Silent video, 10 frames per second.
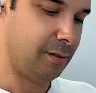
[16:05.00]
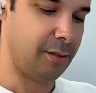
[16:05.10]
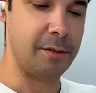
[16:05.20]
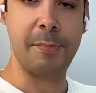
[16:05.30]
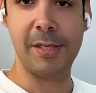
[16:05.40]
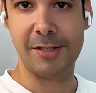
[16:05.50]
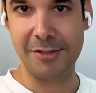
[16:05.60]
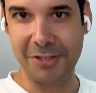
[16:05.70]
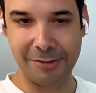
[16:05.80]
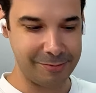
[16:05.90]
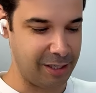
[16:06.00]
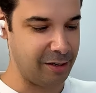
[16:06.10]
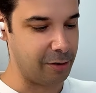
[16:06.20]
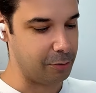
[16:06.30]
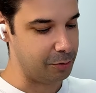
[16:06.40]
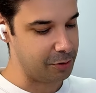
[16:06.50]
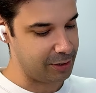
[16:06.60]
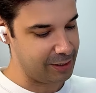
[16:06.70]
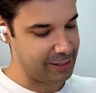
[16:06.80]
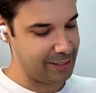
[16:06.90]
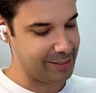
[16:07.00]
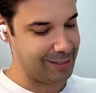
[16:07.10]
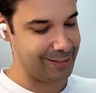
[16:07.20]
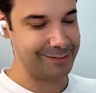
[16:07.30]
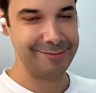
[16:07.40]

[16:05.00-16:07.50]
All depends on you and how cool your designs are.